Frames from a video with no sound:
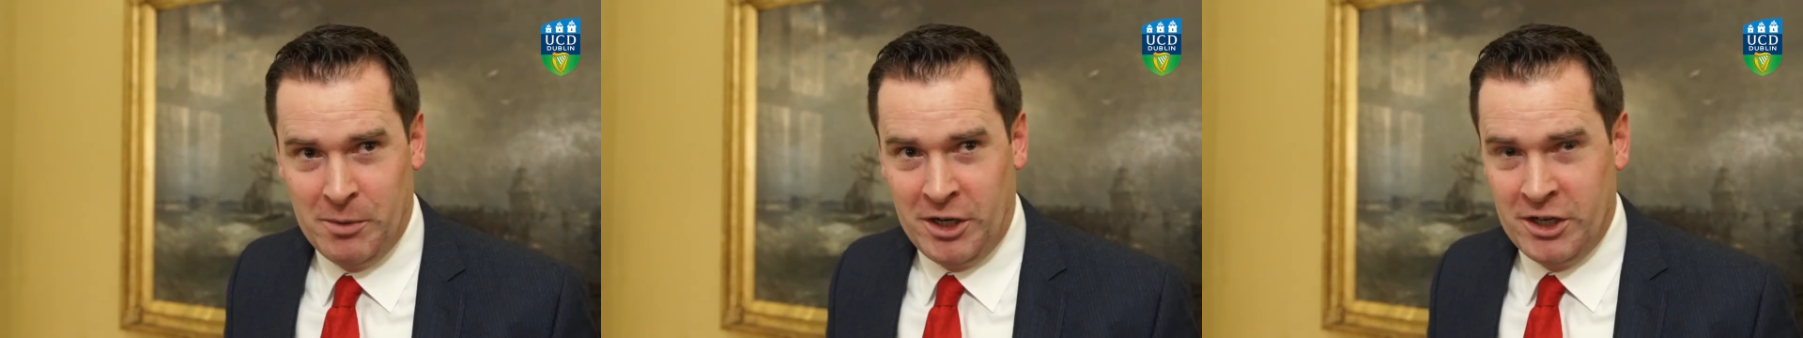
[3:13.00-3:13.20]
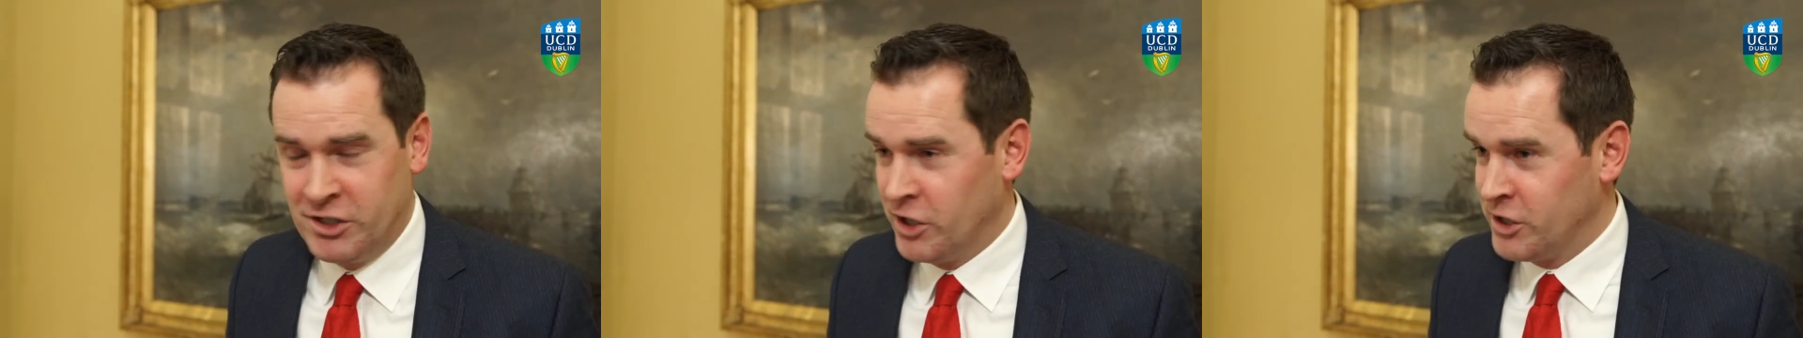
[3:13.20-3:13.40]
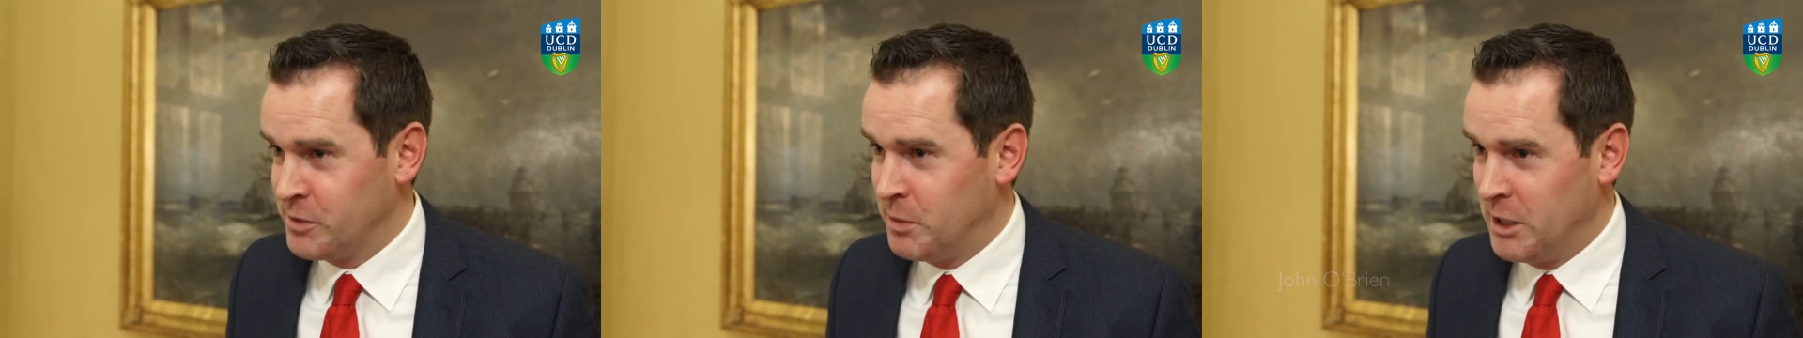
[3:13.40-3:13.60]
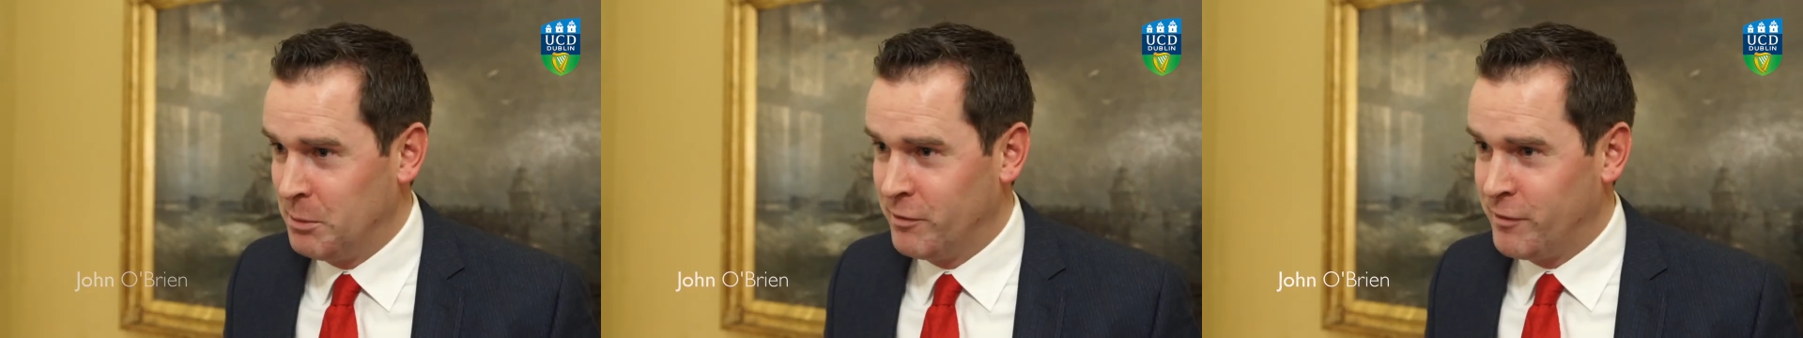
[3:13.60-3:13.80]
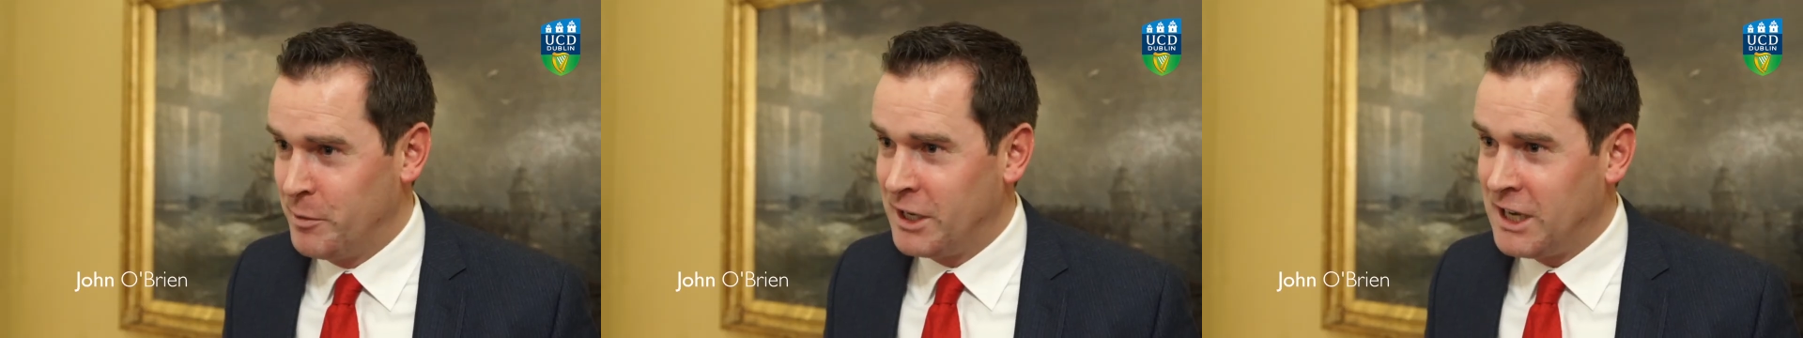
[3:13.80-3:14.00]
about a dozen people
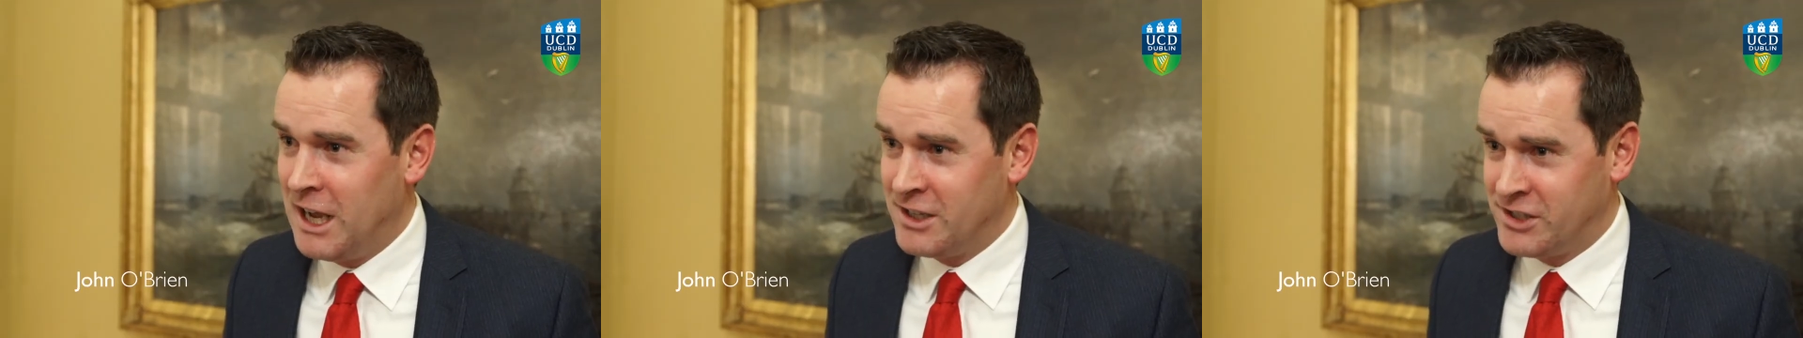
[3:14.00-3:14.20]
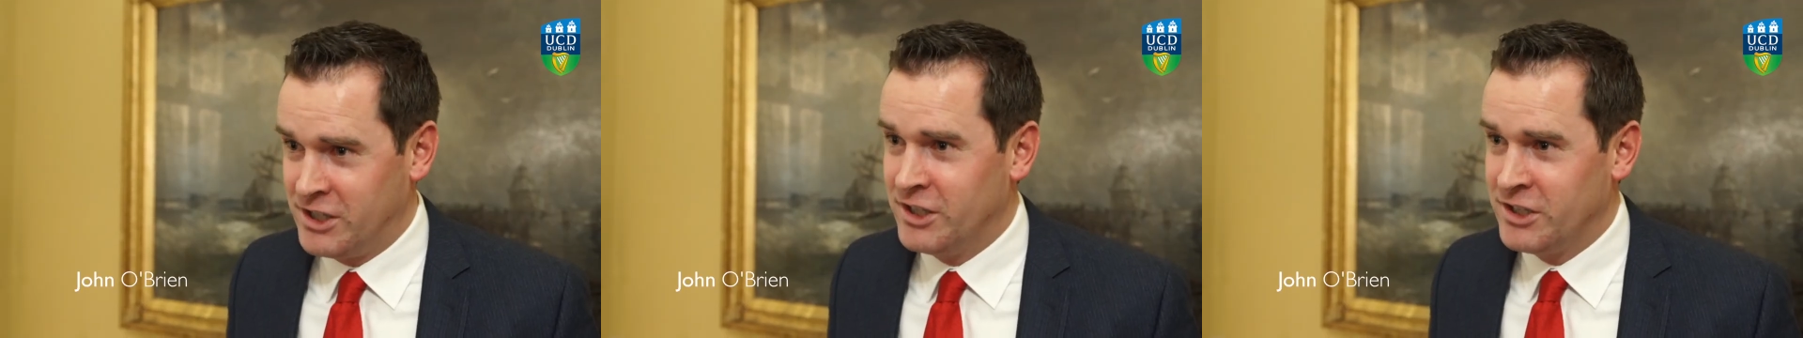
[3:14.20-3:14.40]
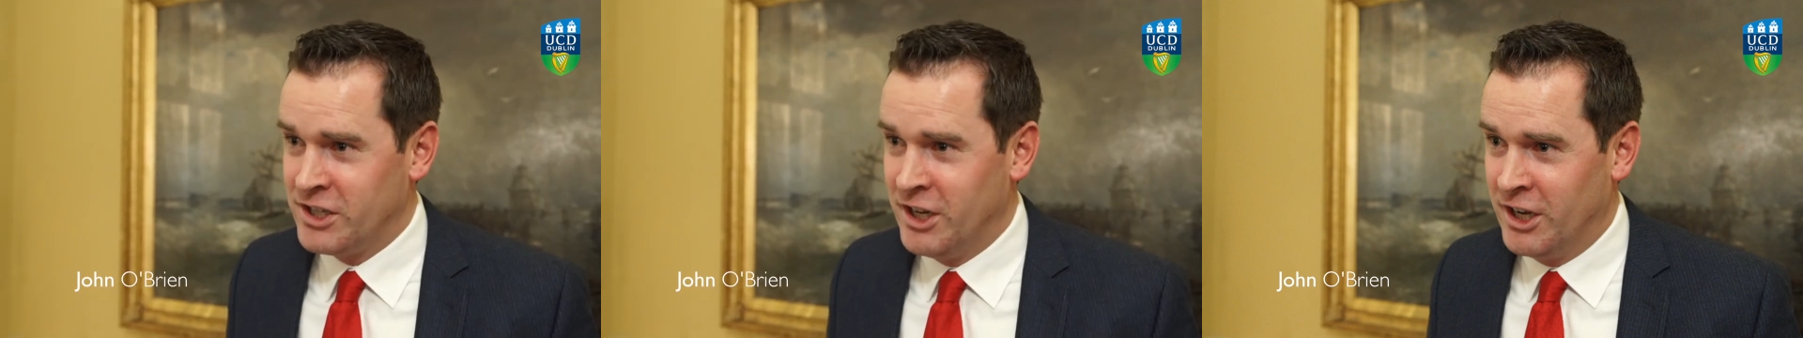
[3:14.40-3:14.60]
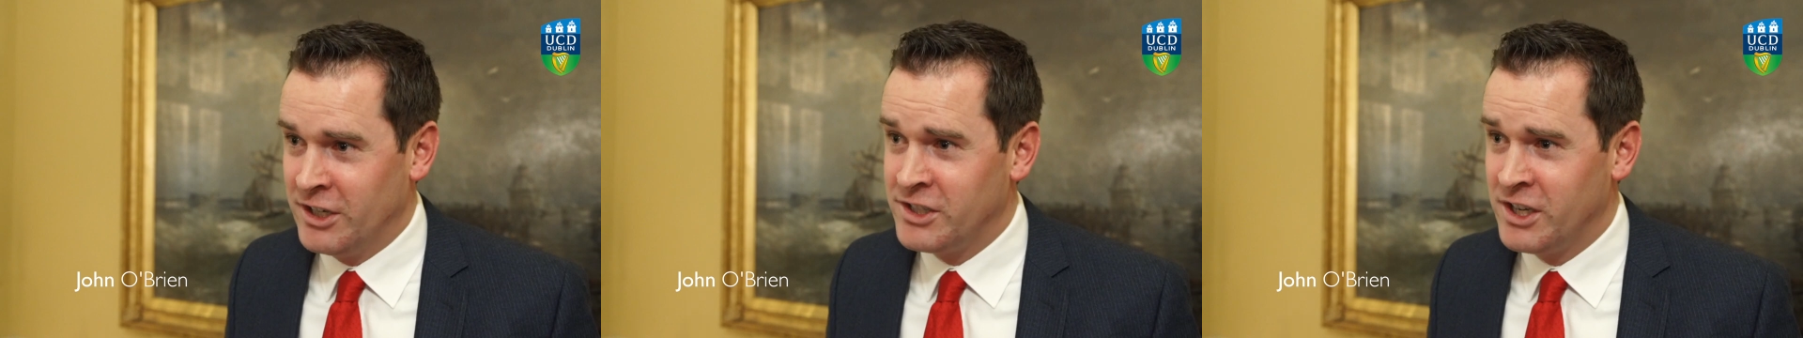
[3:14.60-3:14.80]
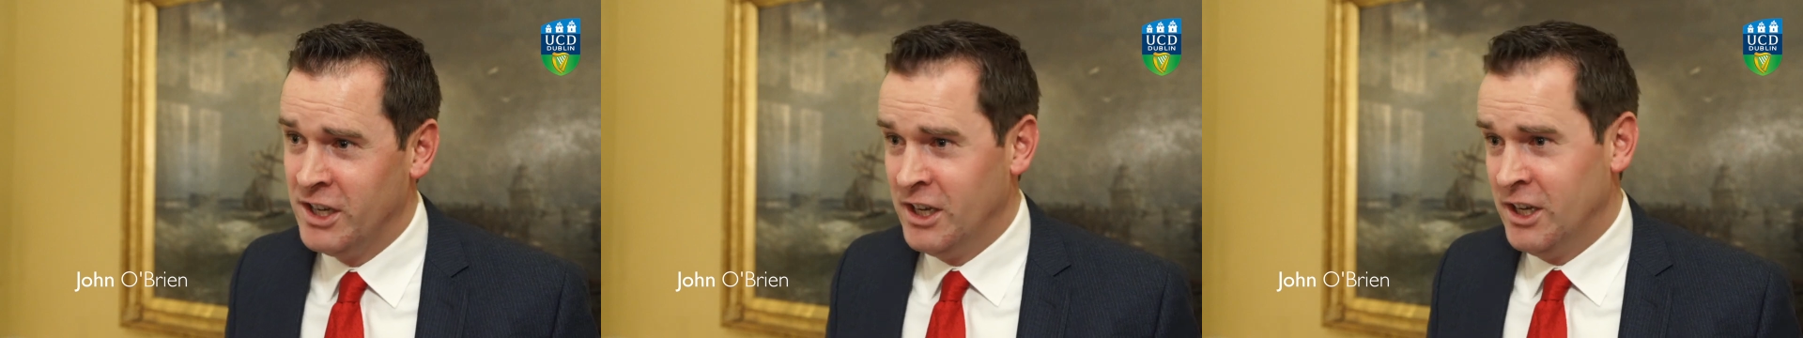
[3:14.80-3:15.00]
from the class here
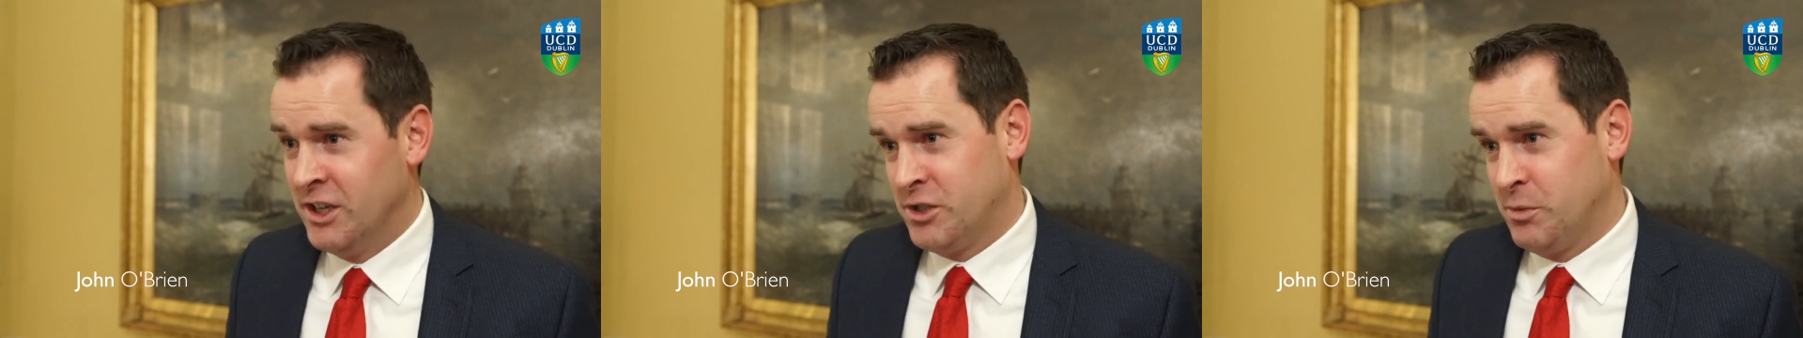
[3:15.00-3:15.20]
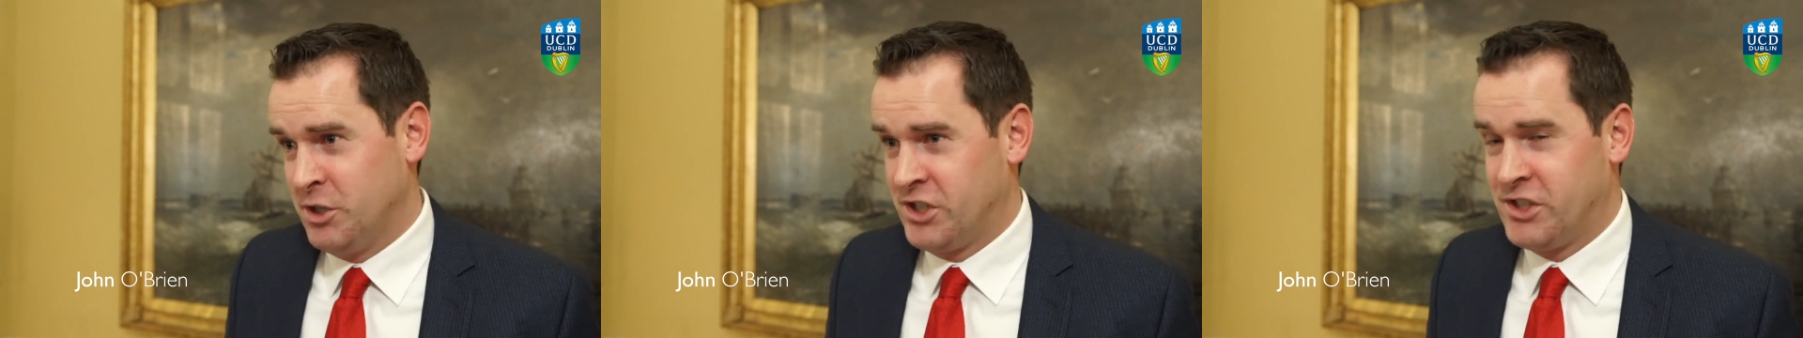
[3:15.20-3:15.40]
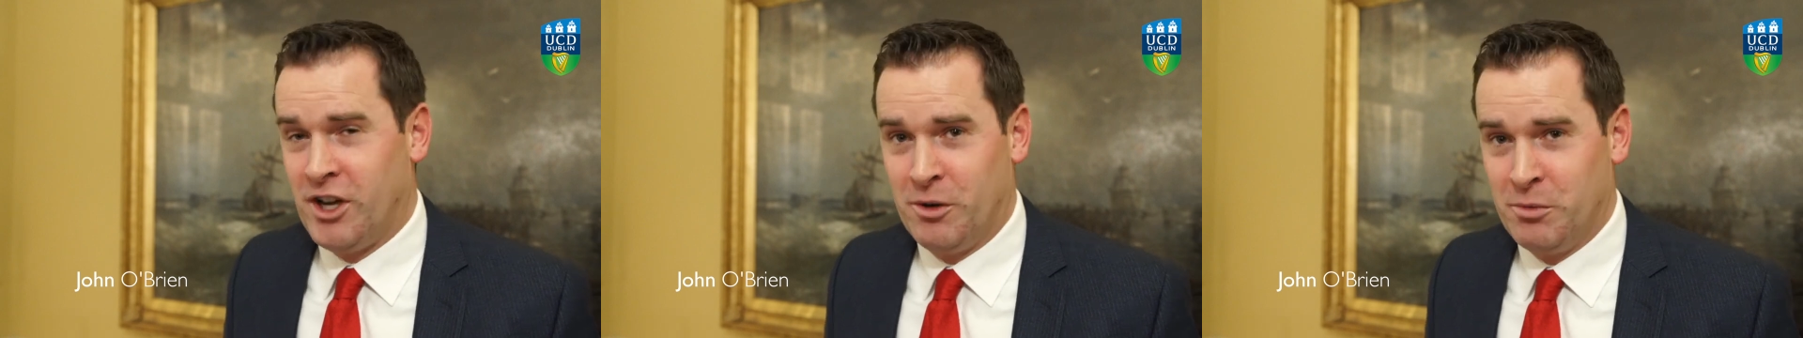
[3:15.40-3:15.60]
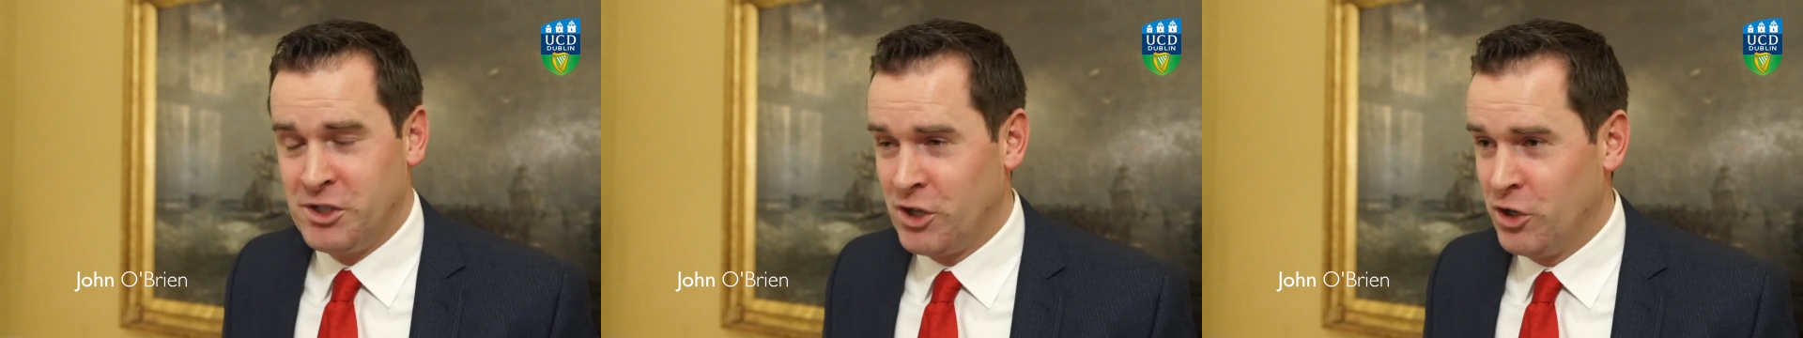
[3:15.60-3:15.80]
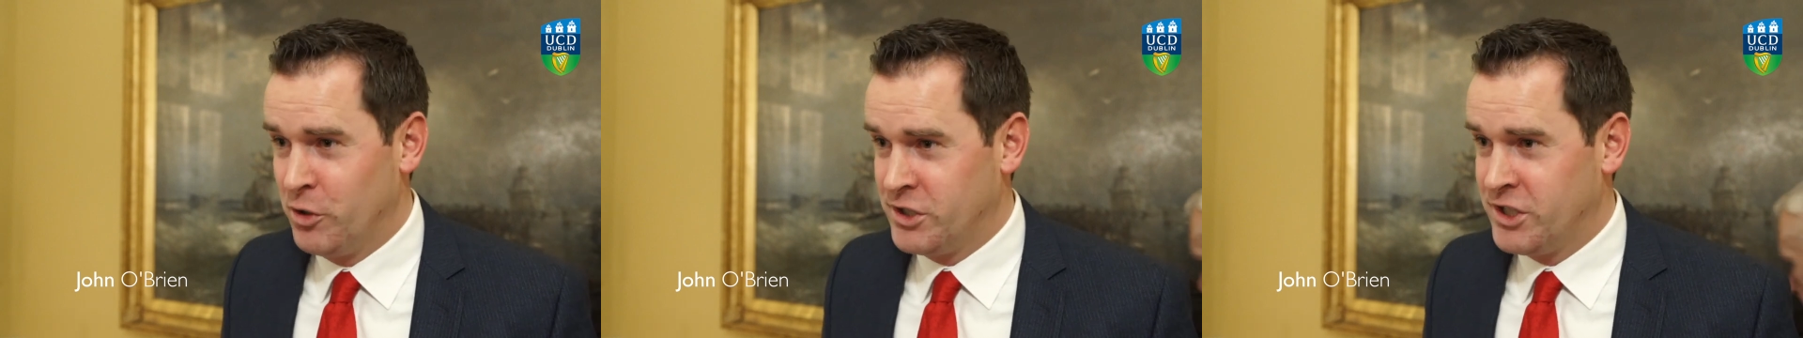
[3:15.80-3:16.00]
tonight, so we just thought it was a
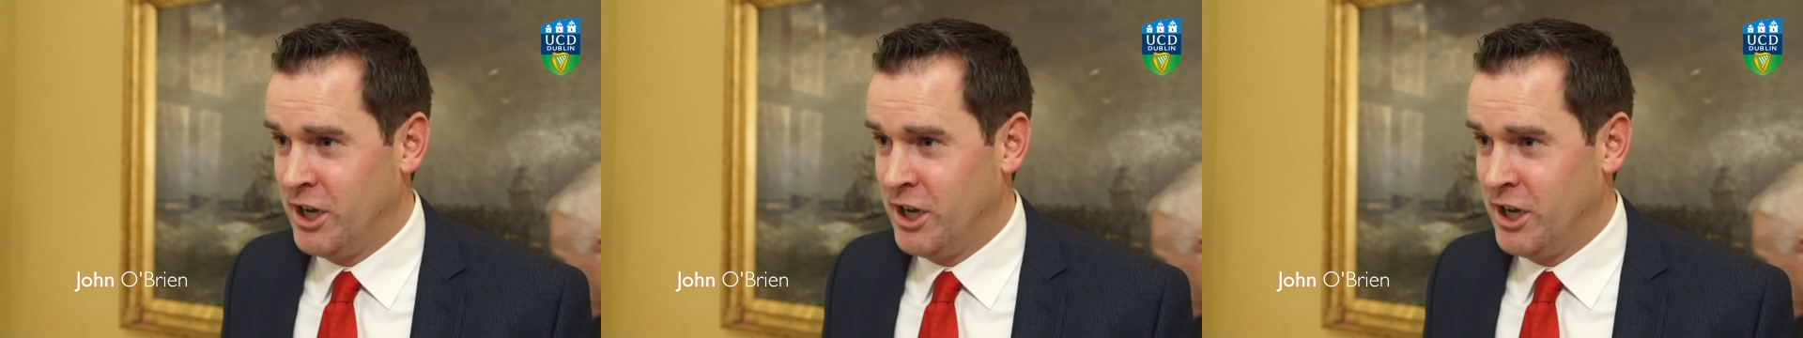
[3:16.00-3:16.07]
good